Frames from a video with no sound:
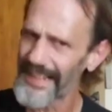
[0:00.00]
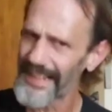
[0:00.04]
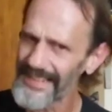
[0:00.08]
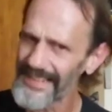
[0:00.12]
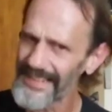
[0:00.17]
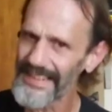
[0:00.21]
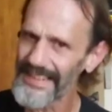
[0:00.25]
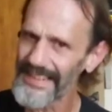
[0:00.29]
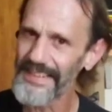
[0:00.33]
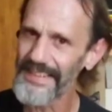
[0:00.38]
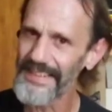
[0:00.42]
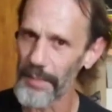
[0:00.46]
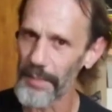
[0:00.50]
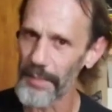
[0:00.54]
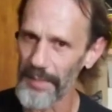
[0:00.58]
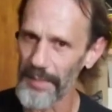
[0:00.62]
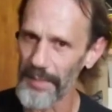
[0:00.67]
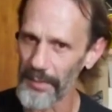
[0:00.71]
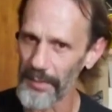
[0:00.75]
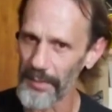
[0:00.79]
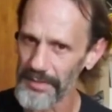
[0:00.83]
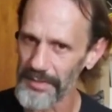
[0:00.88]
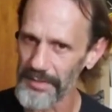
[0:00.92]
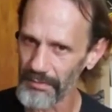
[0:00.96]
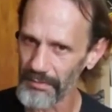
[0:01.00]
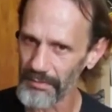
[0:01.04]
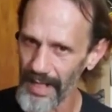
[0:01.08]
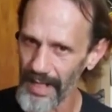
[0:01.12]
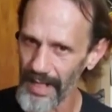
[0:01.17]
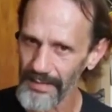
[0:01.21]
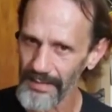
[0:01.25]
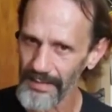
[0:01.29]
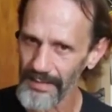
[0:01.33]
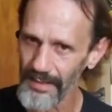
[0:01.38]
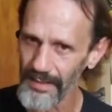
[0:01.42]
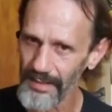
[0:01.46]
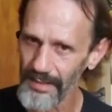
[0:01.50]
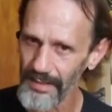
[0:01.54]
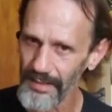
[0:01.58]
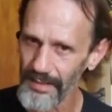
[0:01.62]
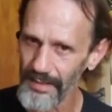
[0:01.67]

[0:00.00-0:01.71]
they did get married, correct?